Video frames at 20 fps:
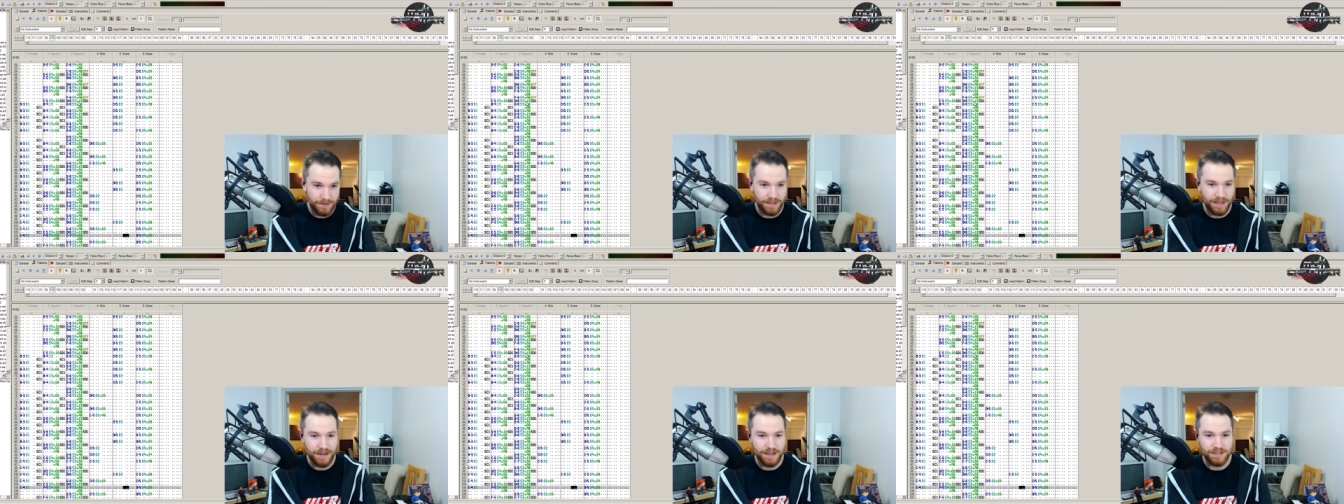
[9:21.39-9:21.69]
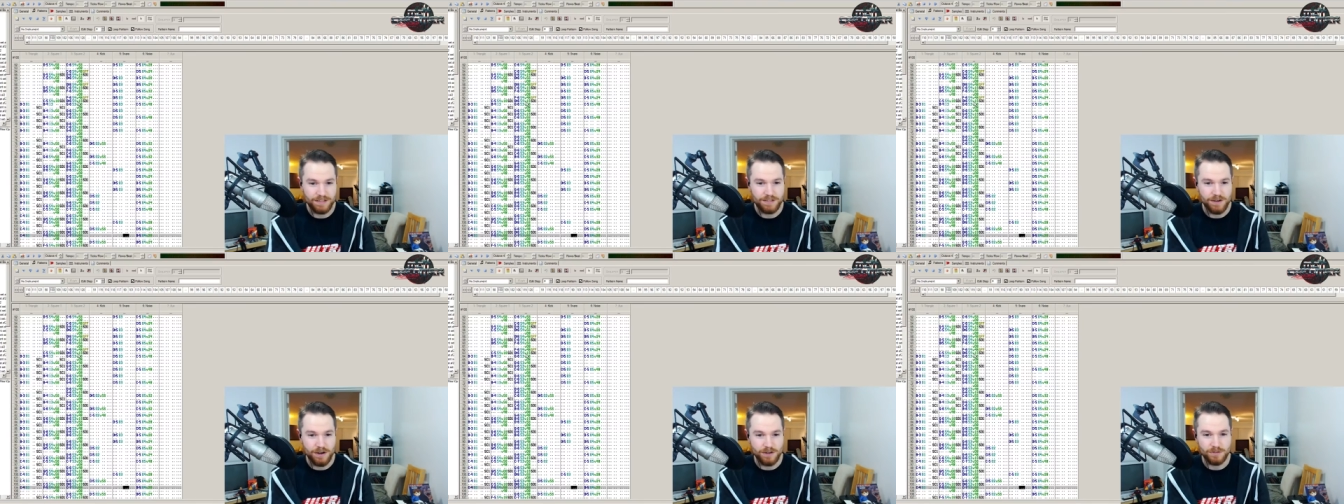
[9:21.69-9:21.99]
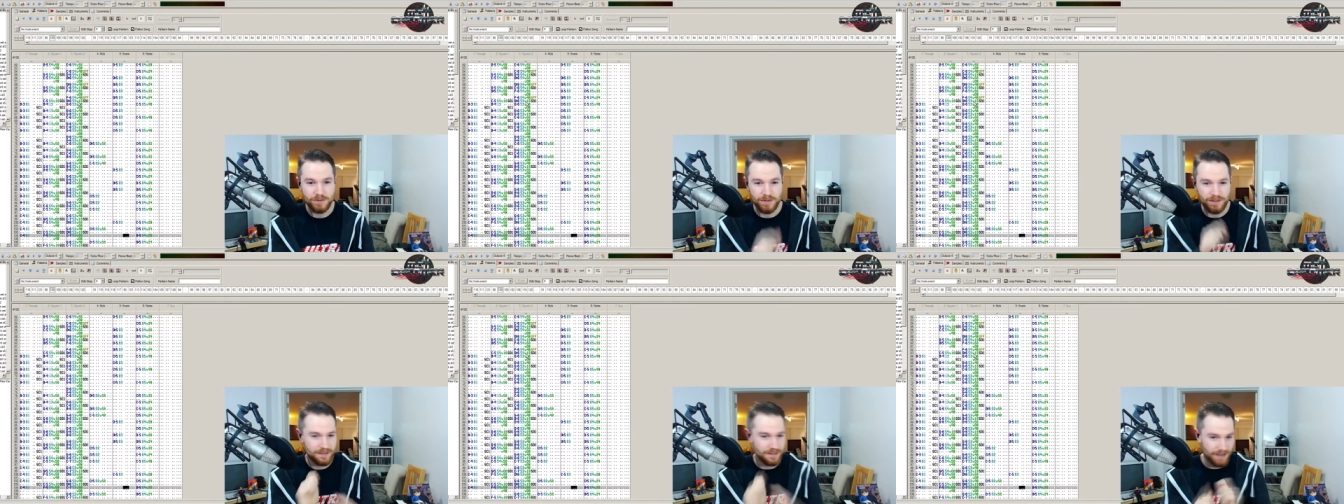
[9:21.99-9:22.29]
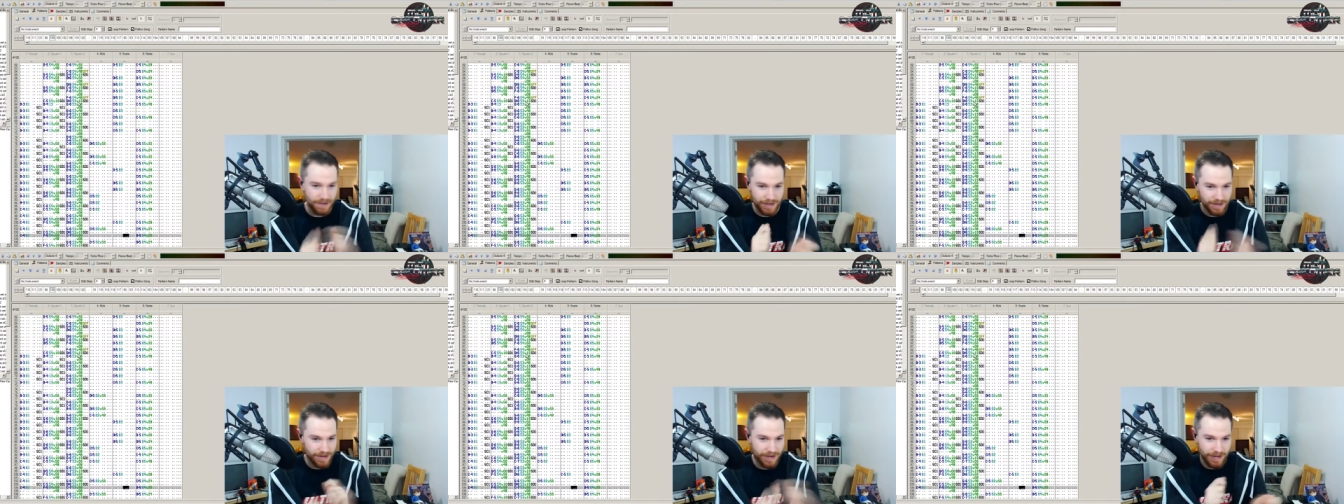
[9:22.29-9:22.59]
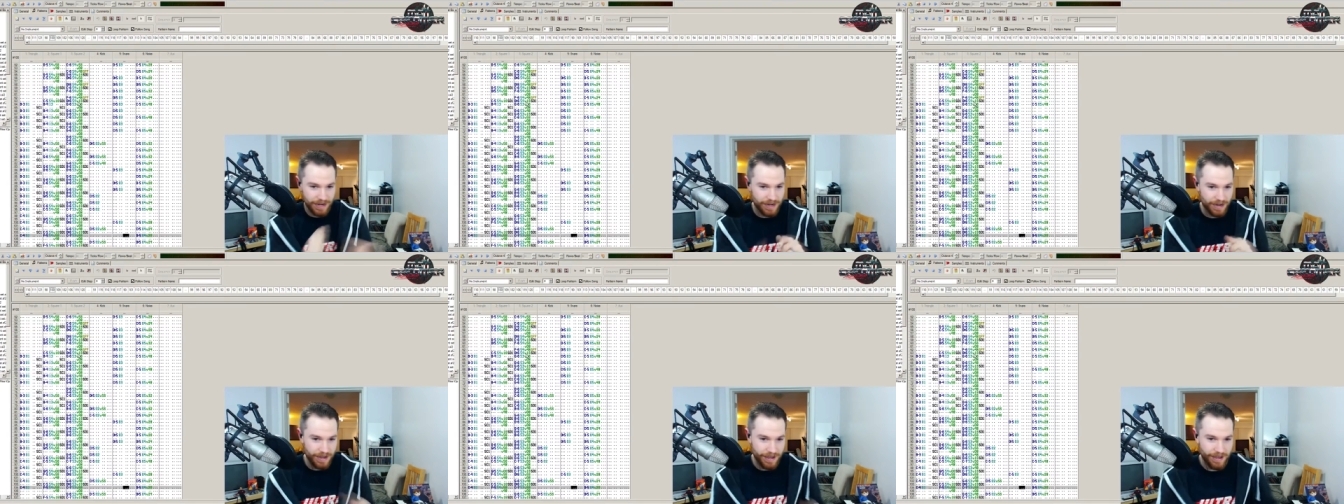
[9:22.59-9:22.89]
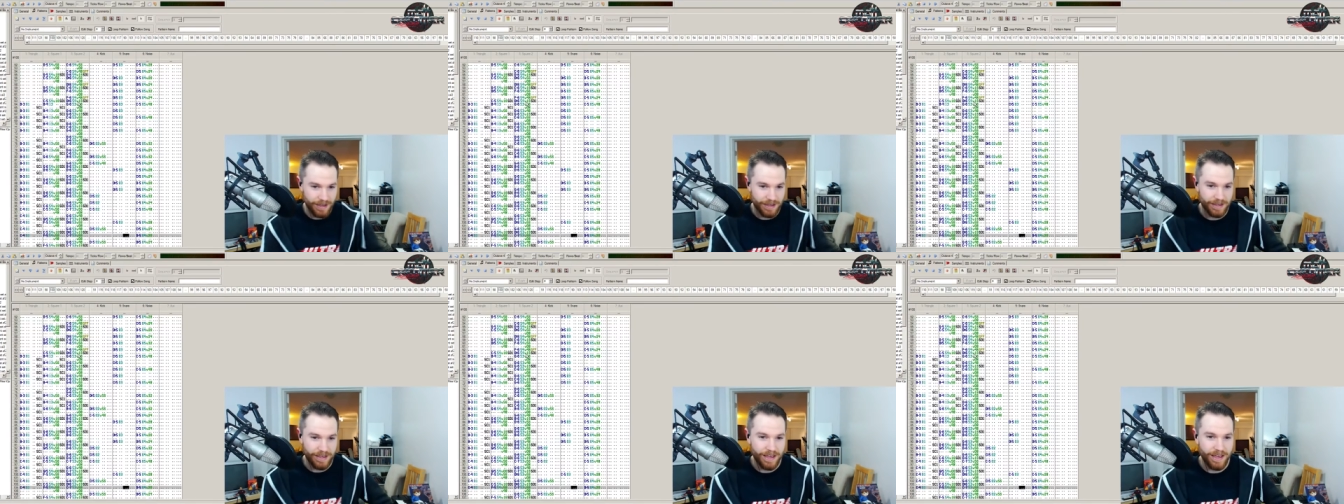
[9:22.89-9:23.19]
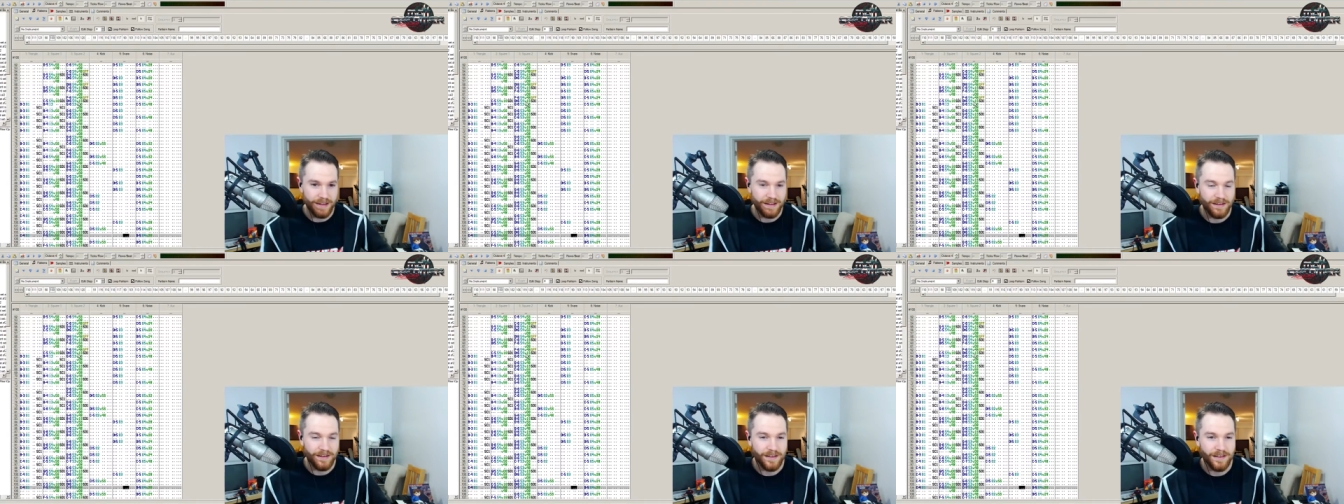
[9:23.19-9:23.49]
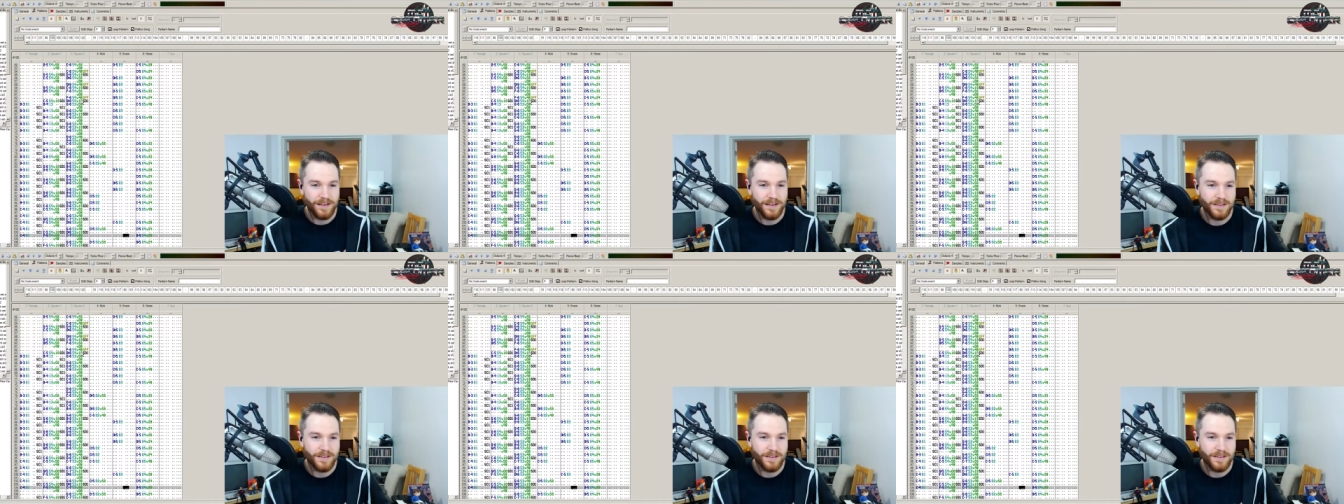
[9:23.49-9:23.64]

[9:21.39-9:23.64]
but then it starts with da da da da da again.